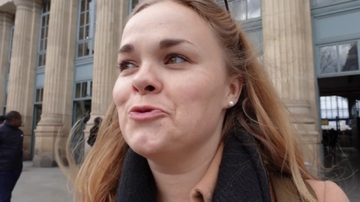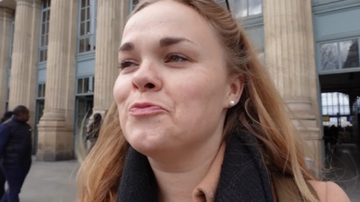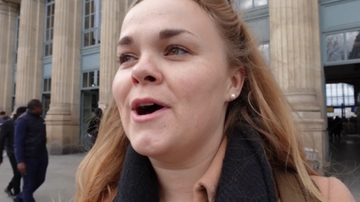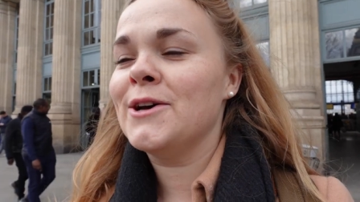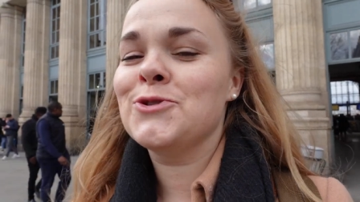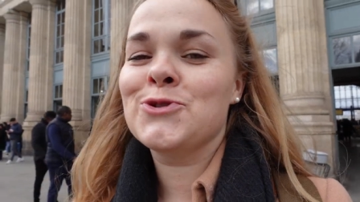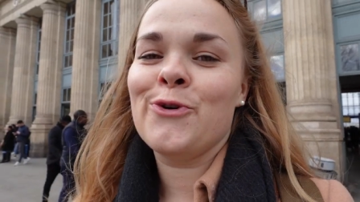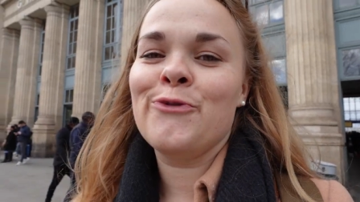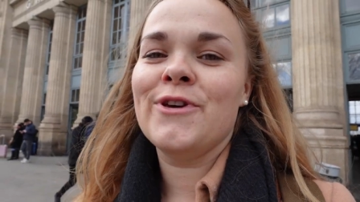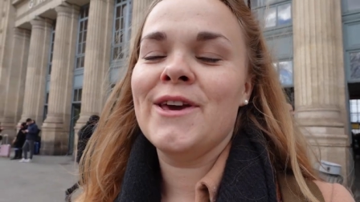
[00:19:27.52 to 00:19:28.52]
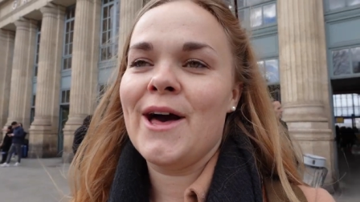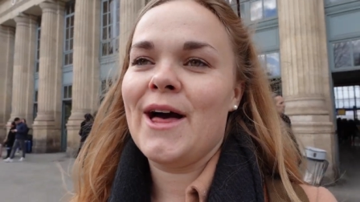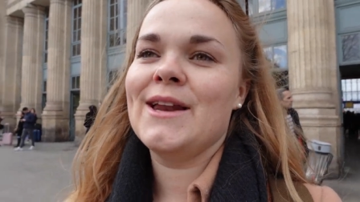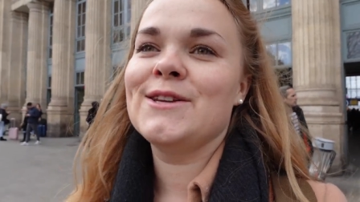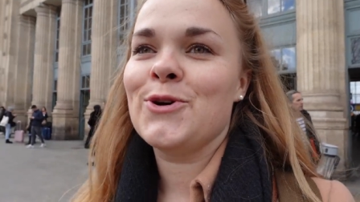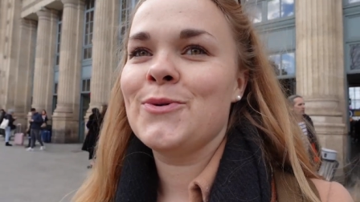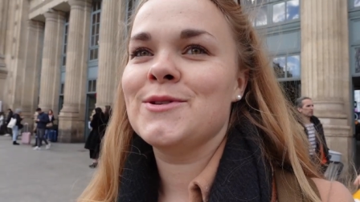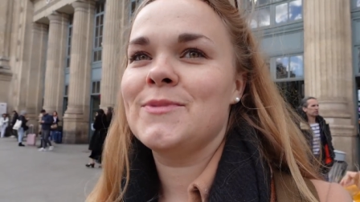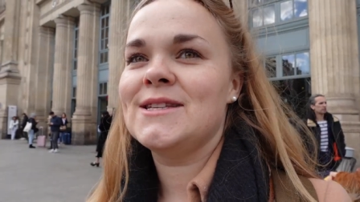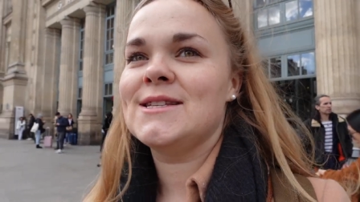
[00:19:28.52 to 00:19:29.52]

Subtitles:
goodbye to Sophia, and it's always a bit